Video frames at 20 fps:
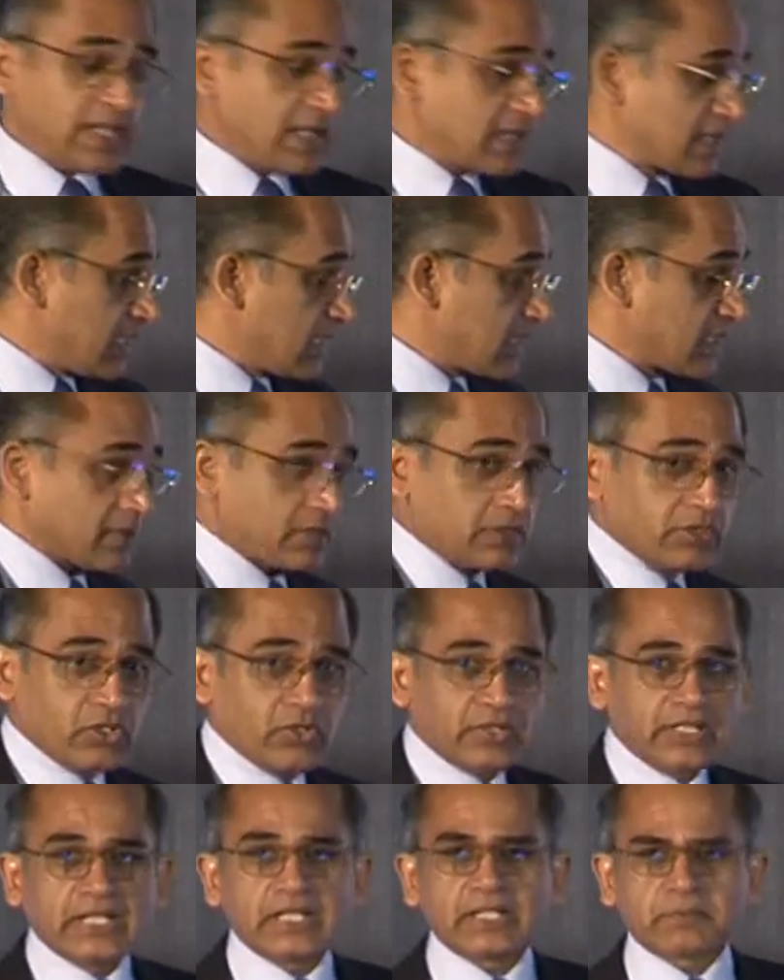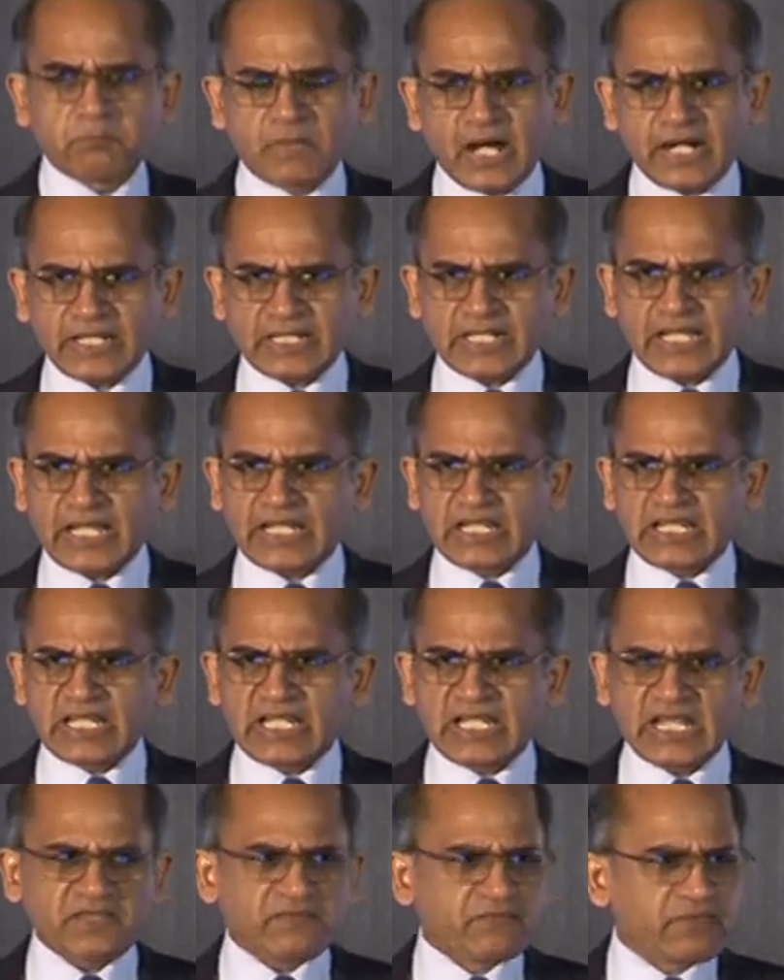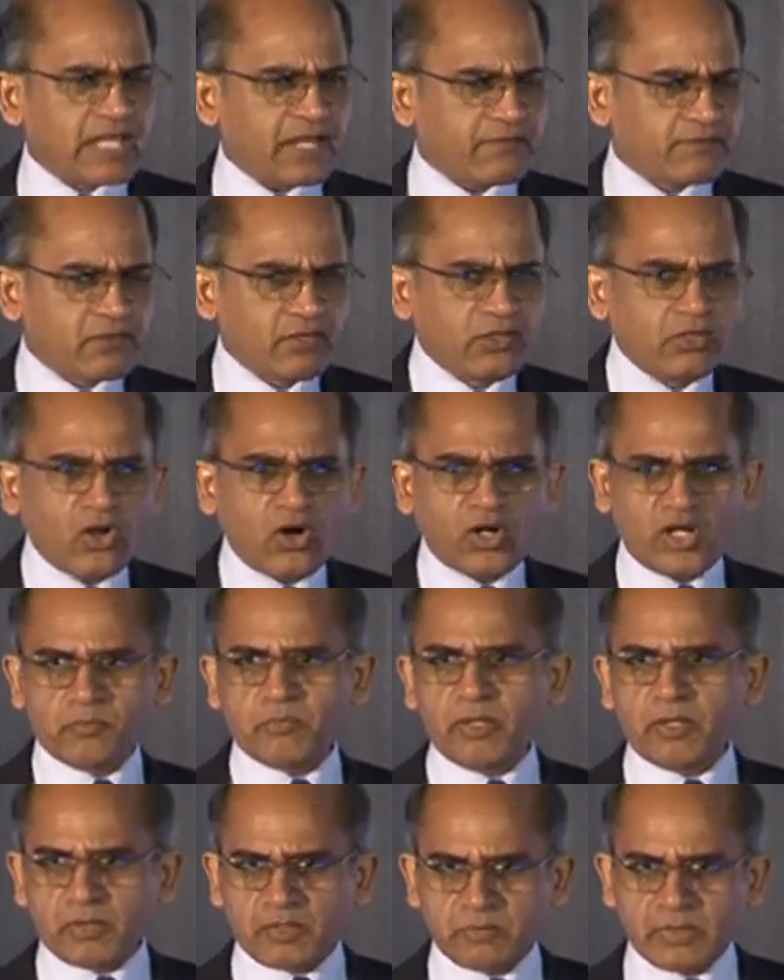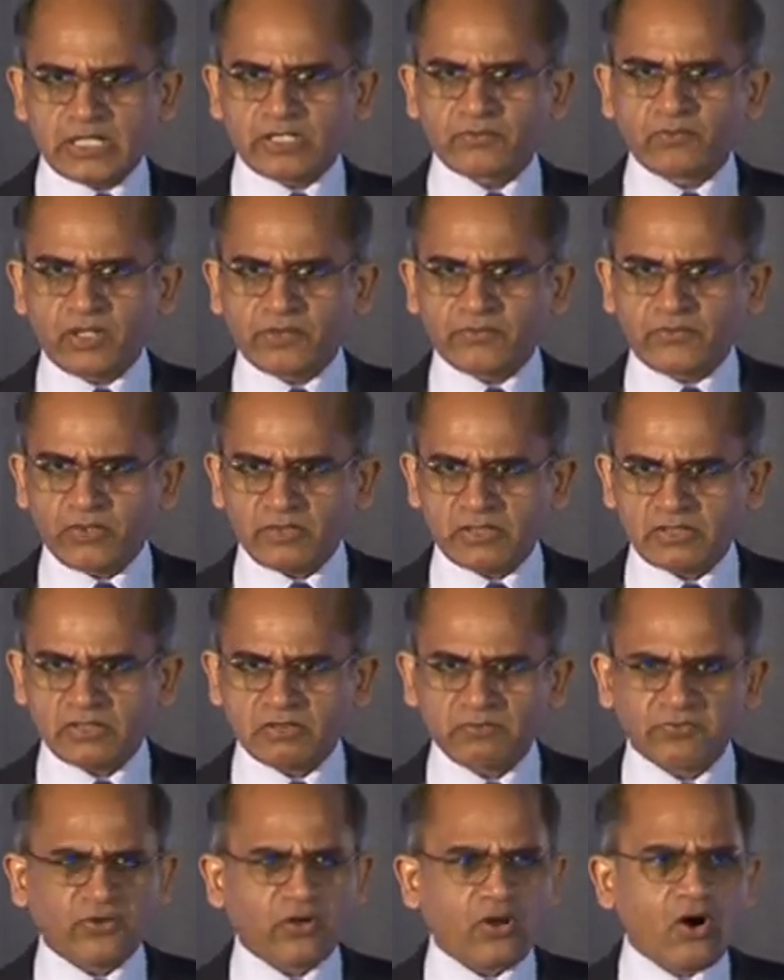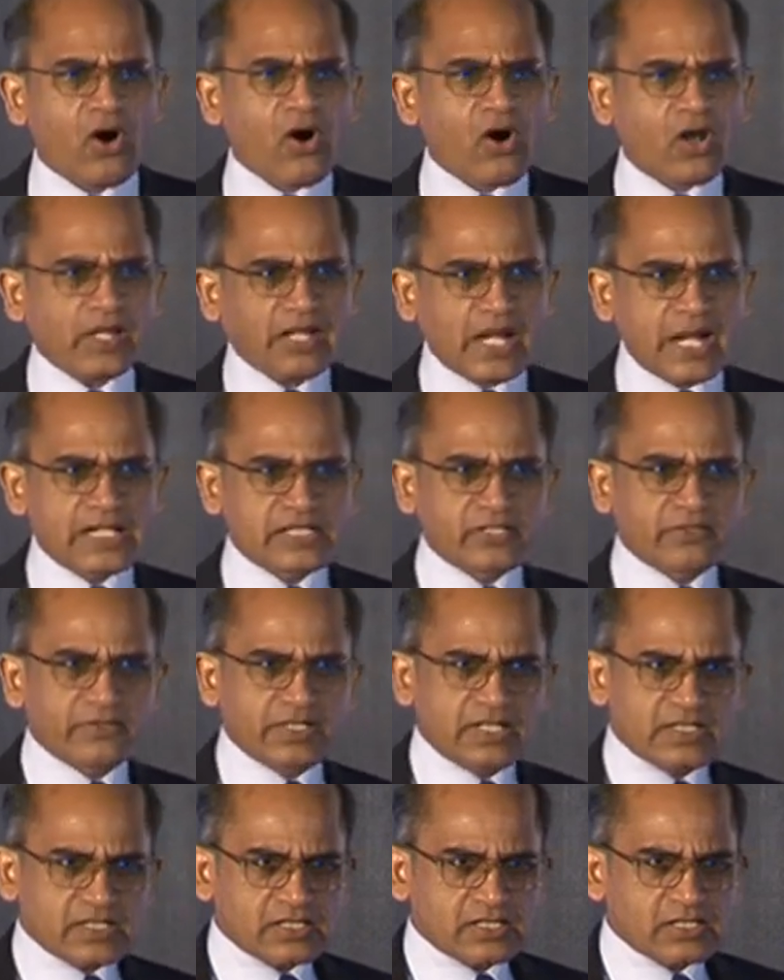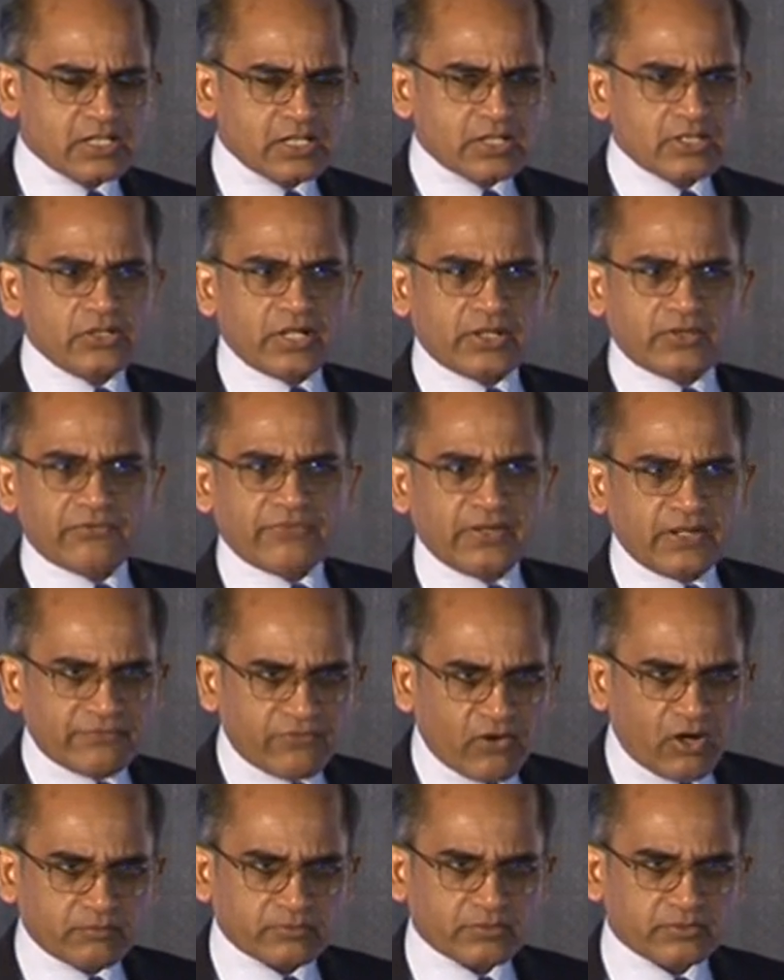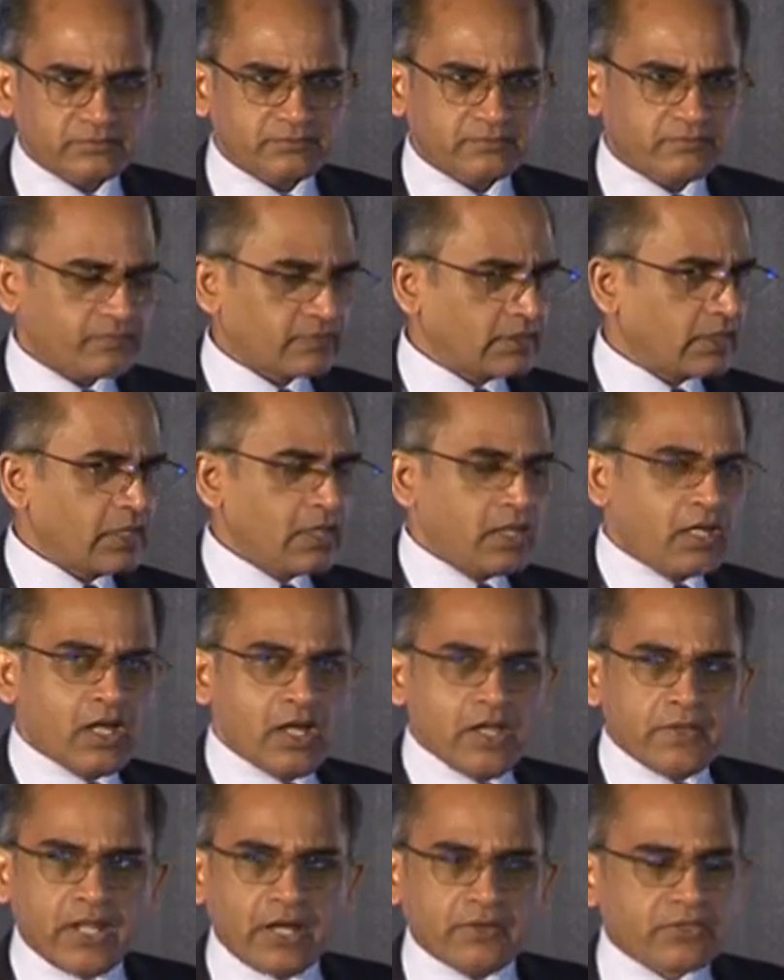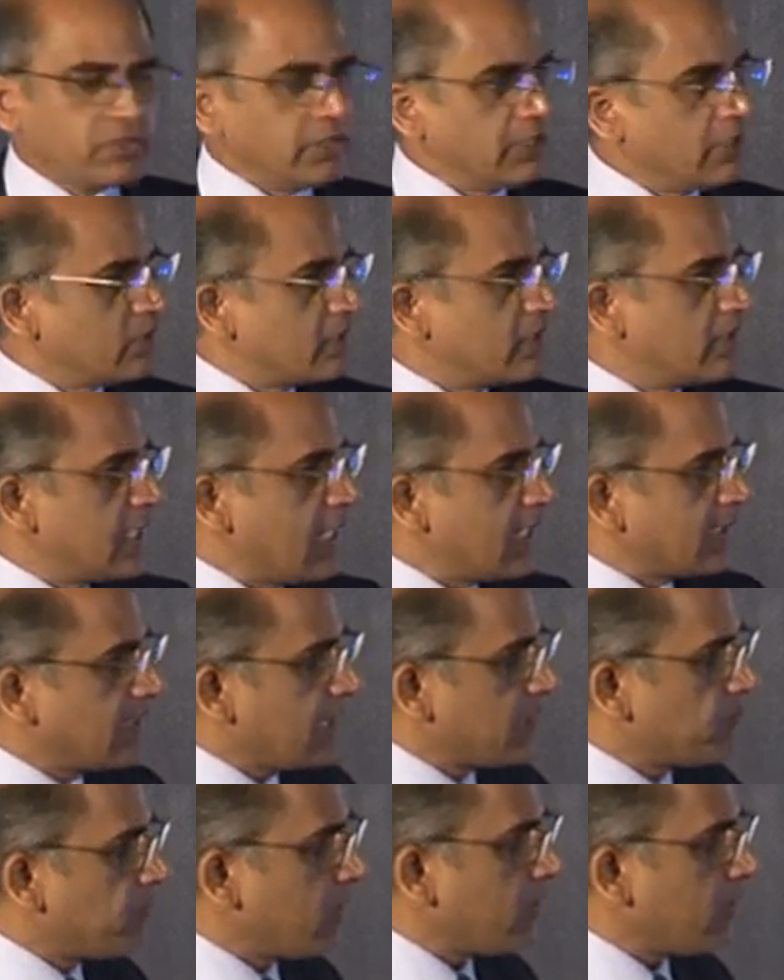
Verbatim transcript: case is, you know, in a market like India, we have a lot of paper-based workflows. For all kinds of reasons, you have to fill forms. Now you need to take that